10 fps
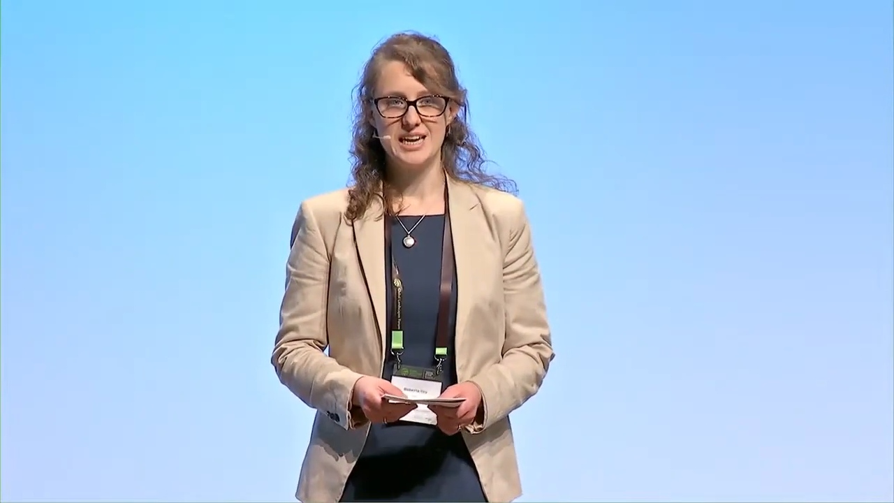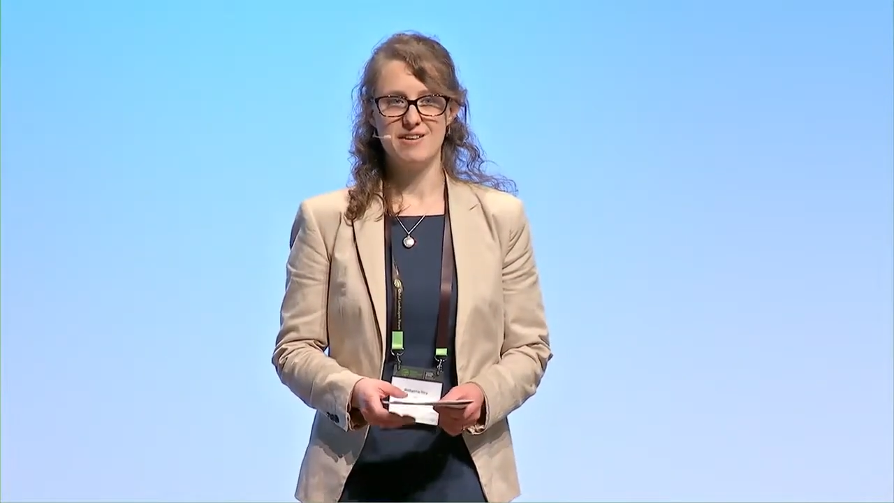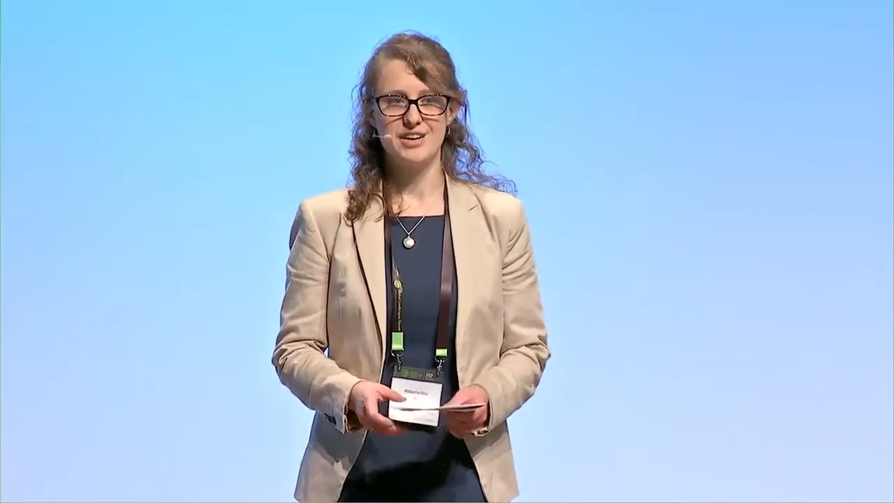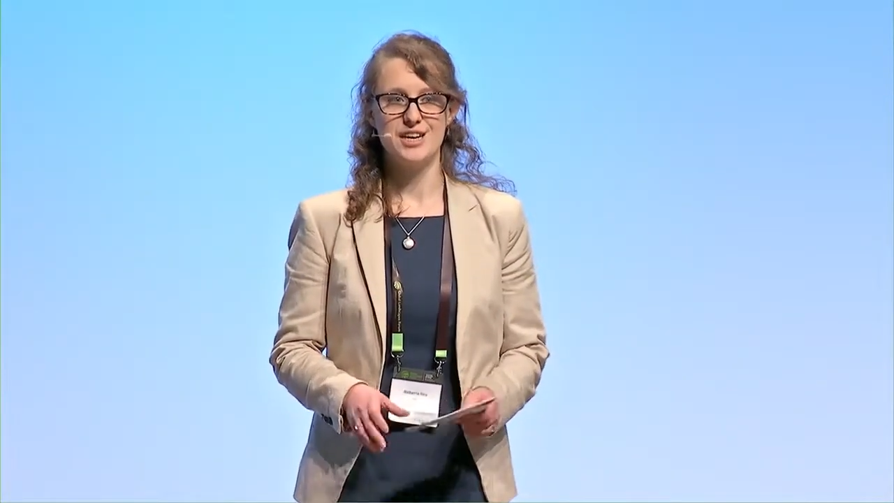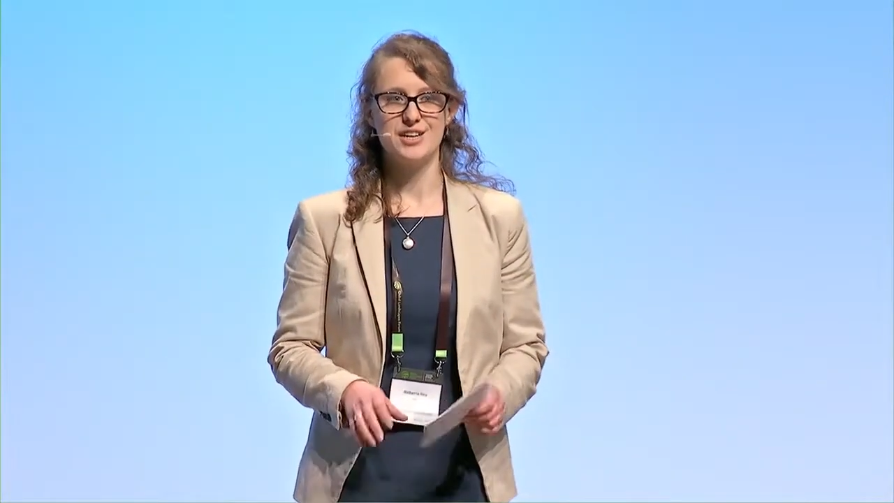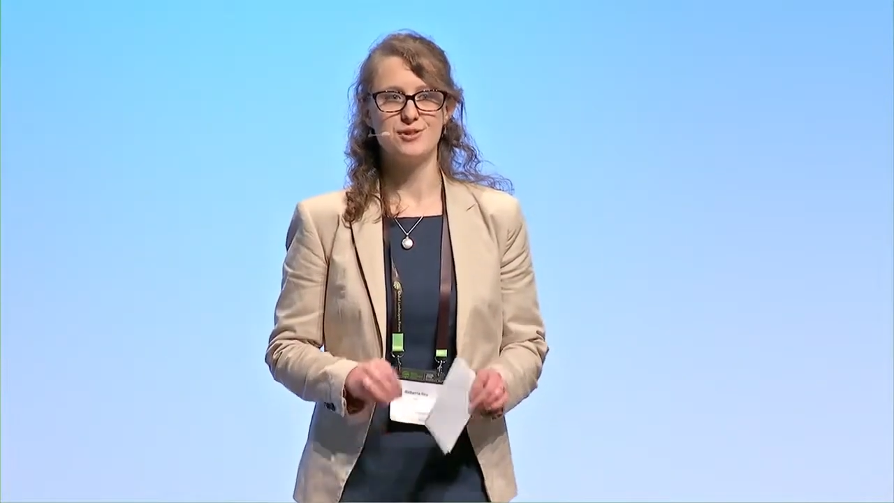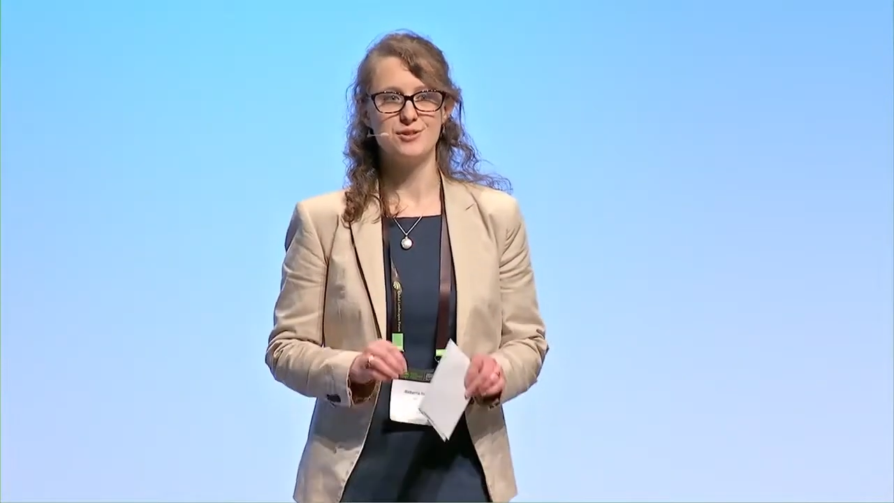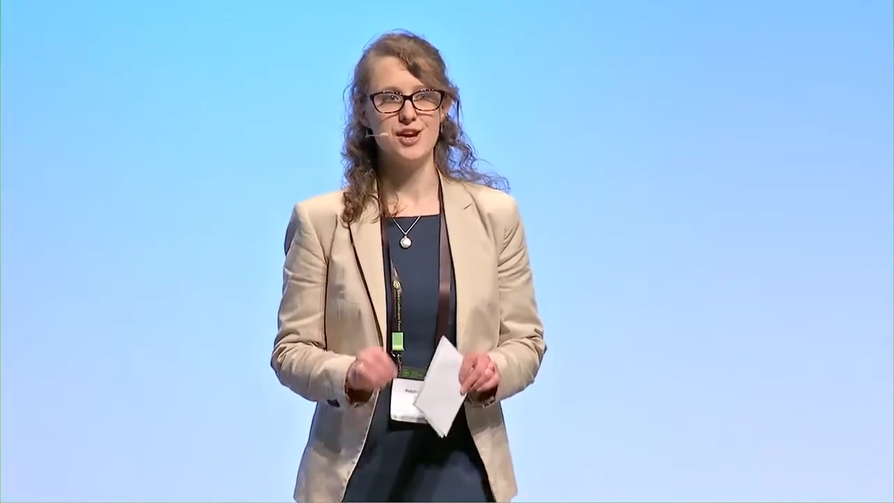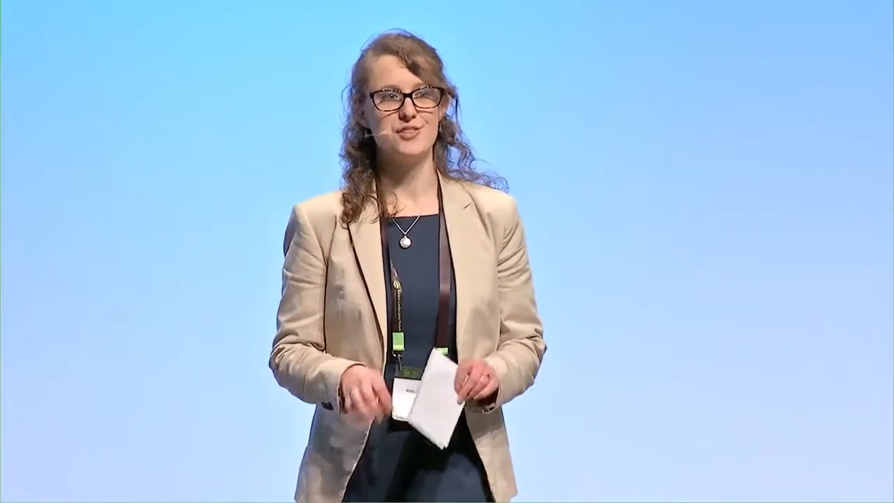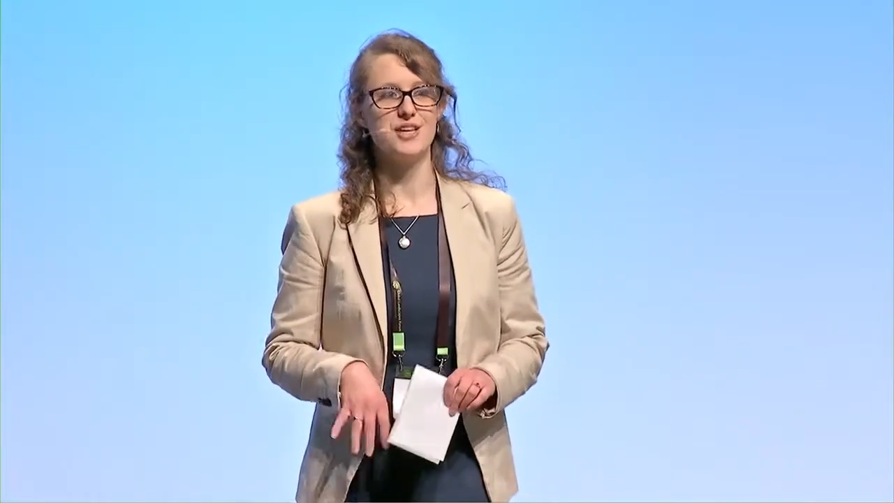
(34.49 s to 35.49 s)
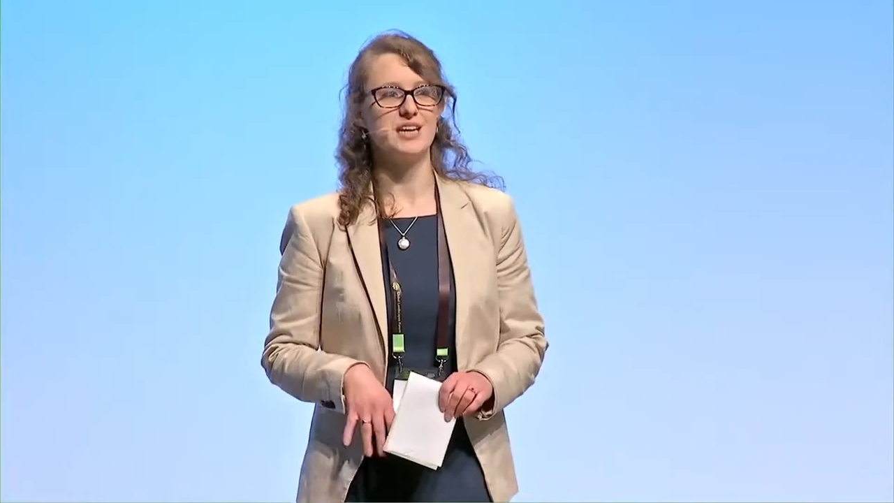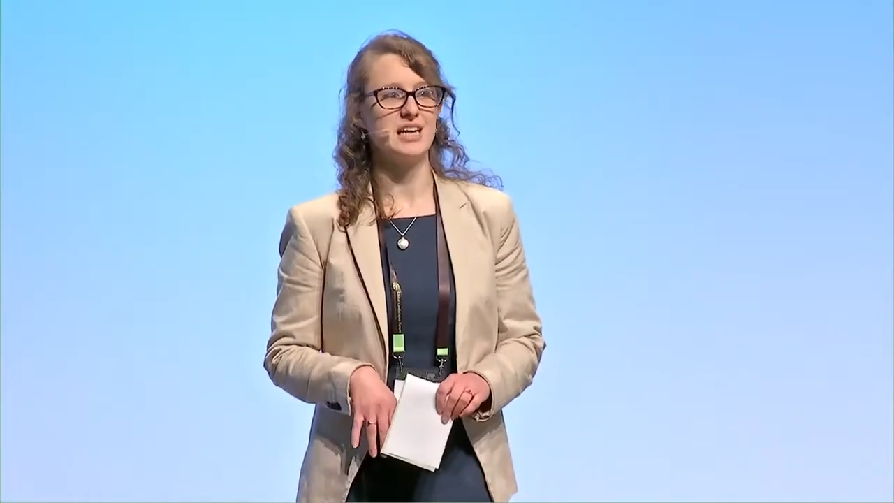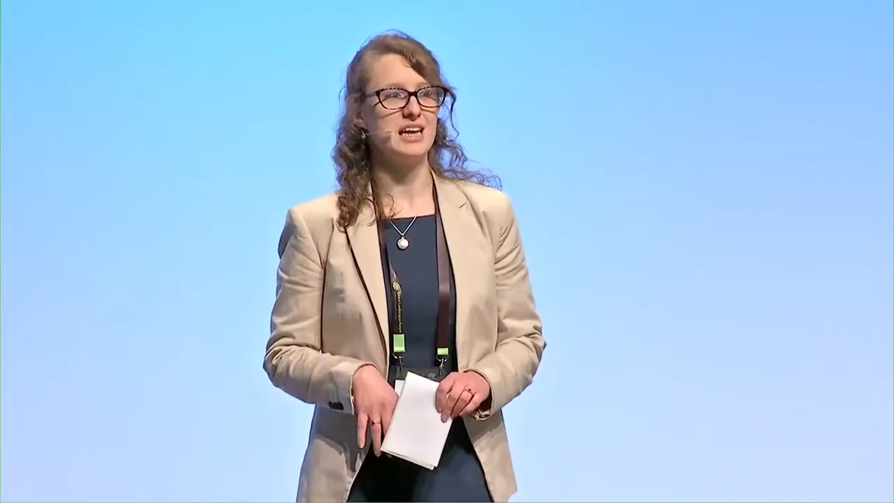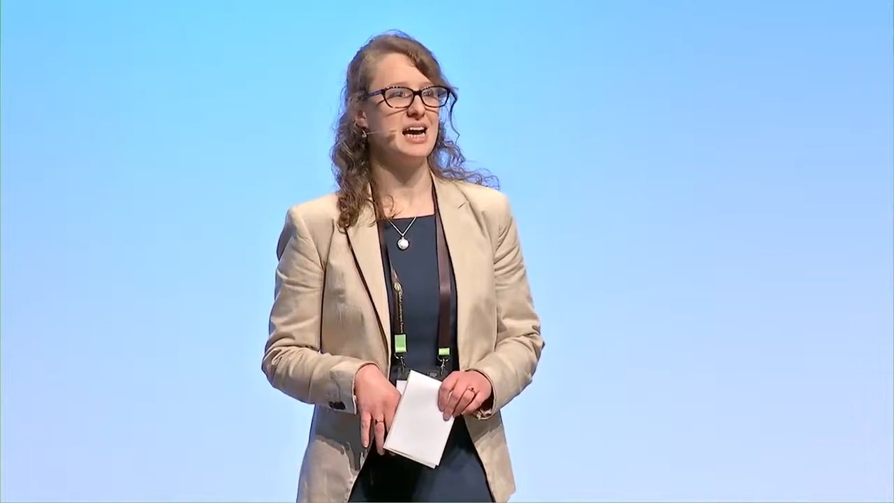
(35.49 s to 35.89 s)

the area, you'll know that